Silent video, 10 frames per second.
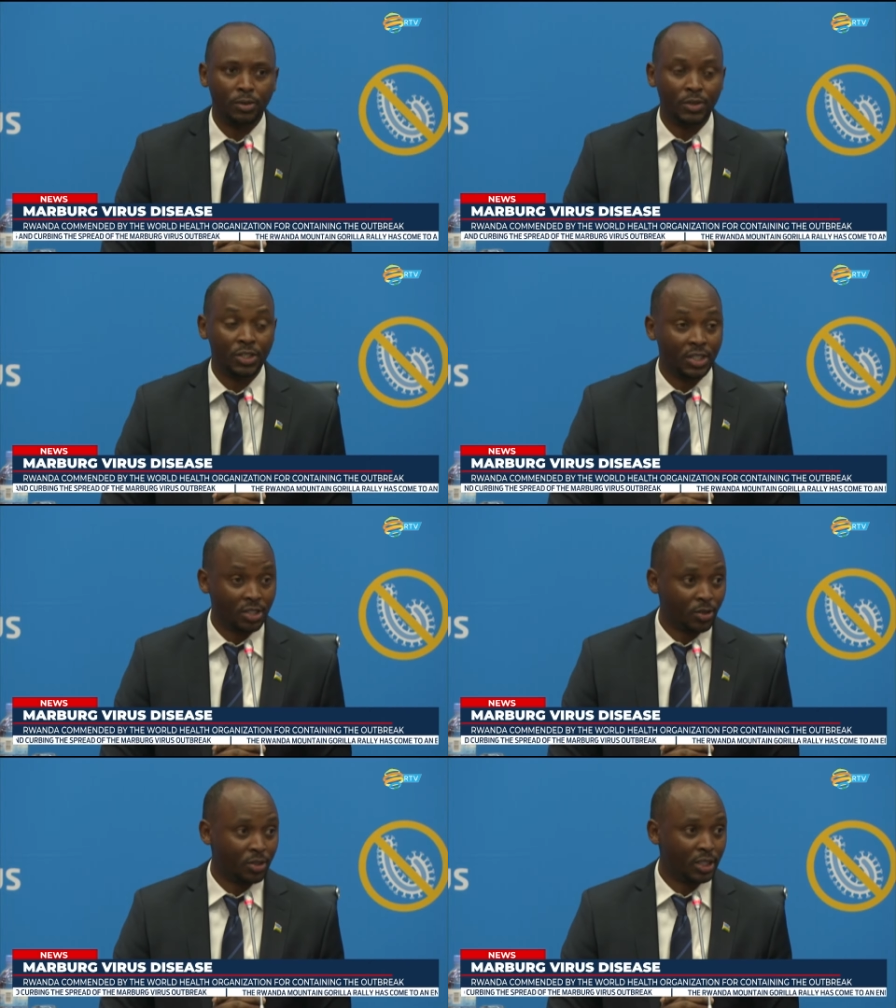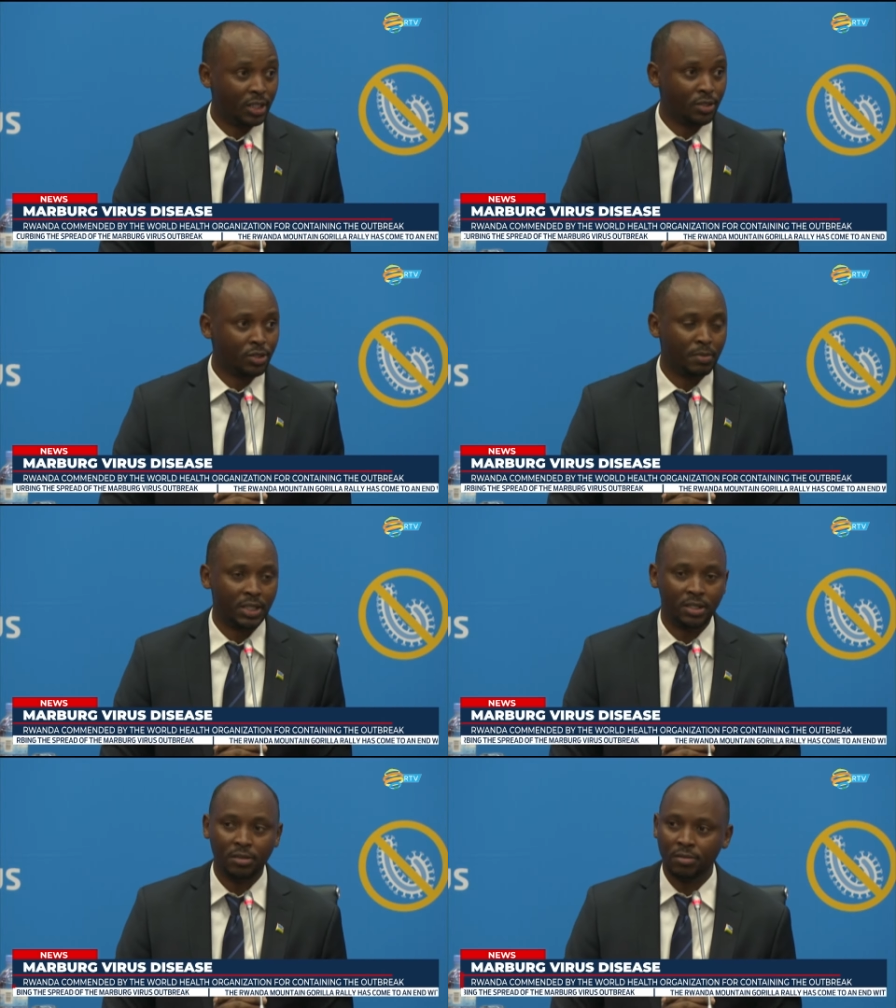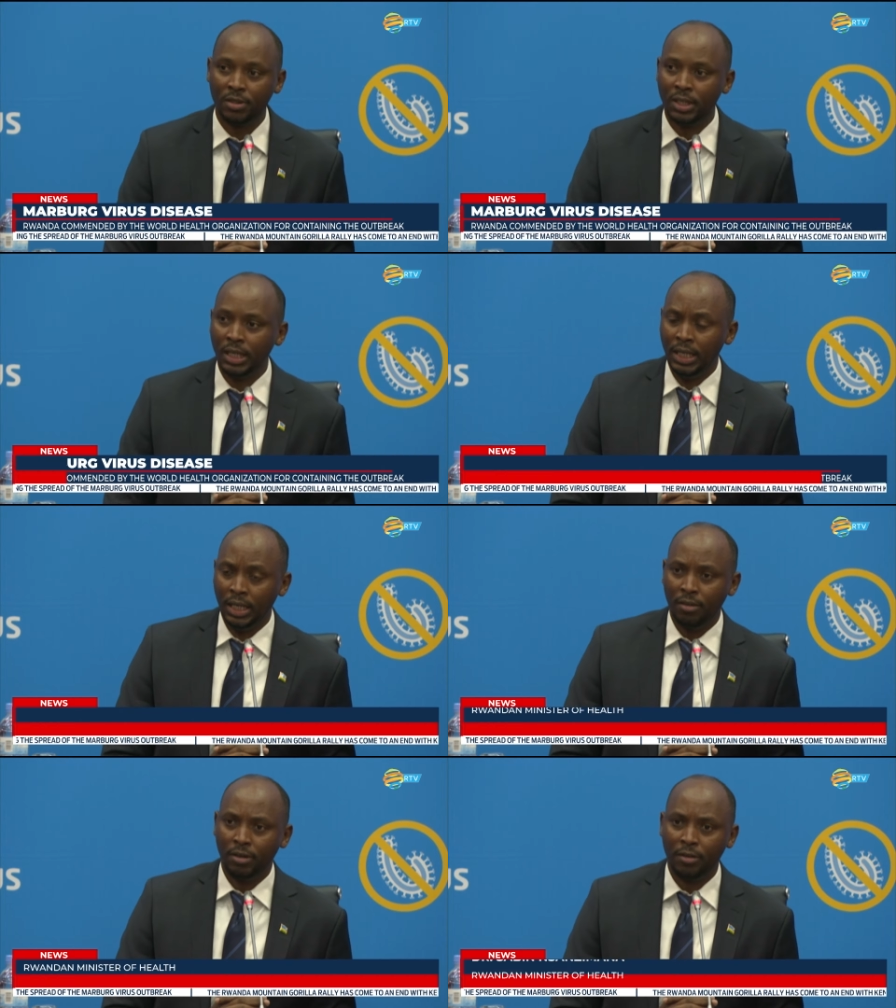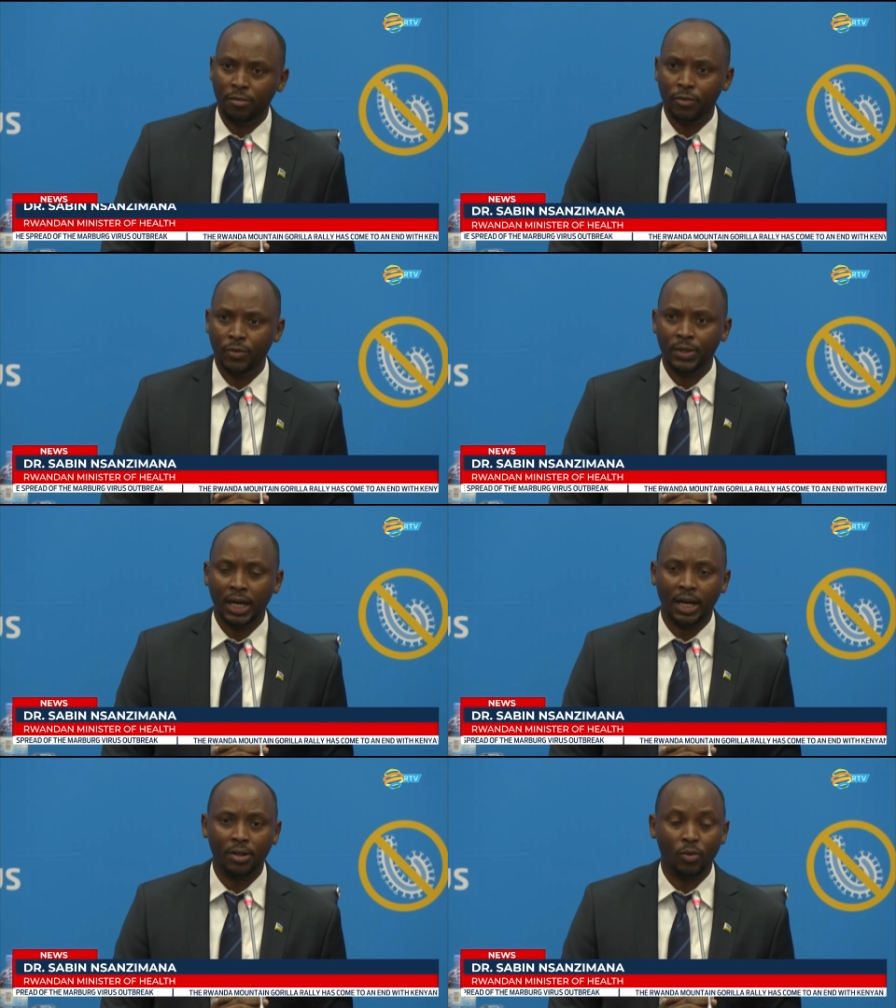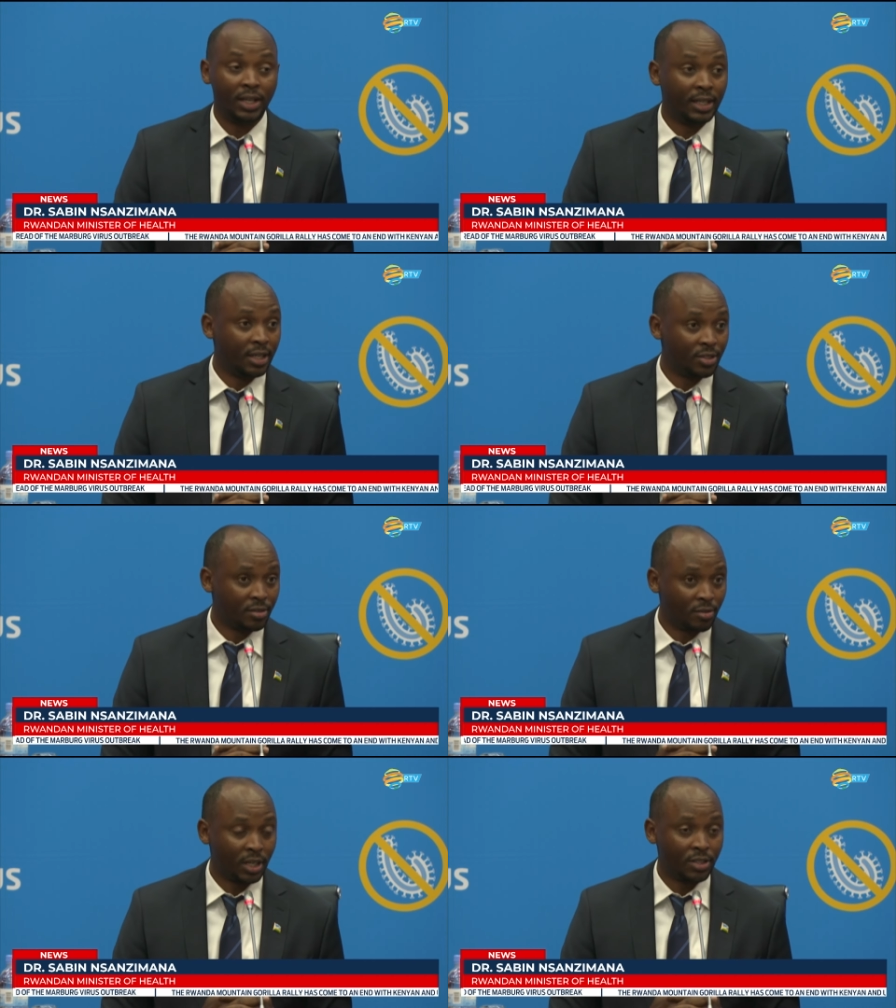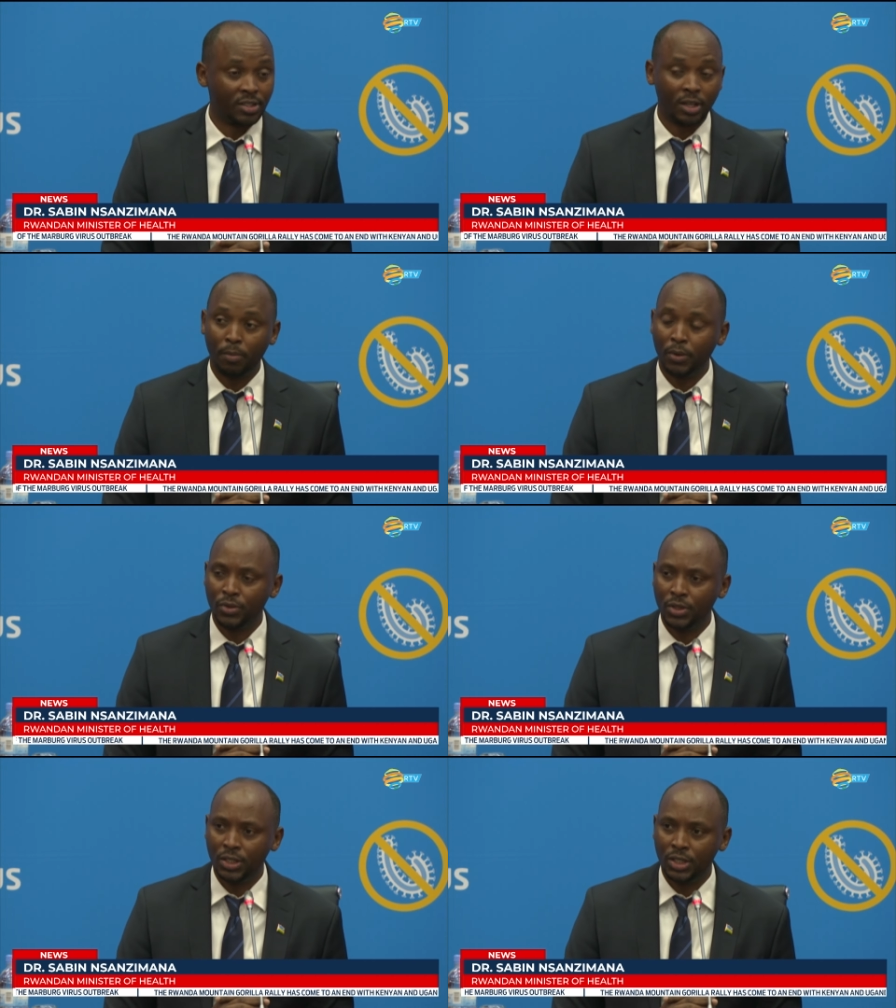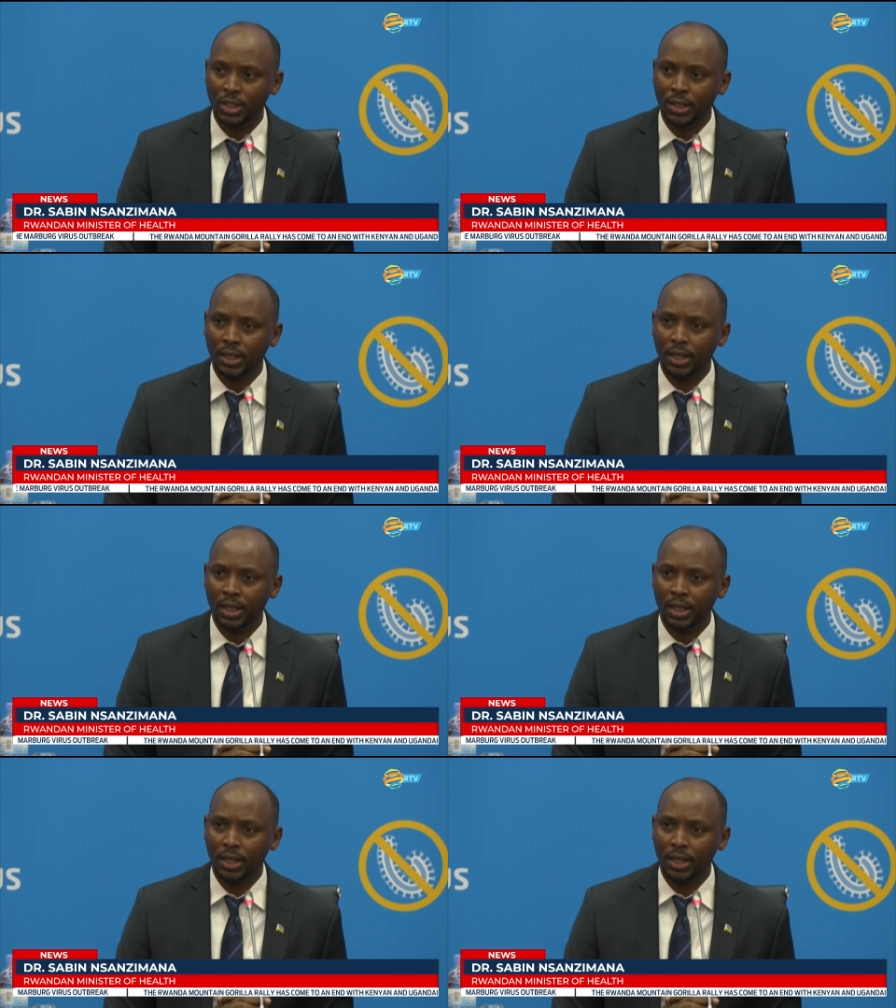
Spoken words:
wish this continues, but even if we had one case, for us is an opportunity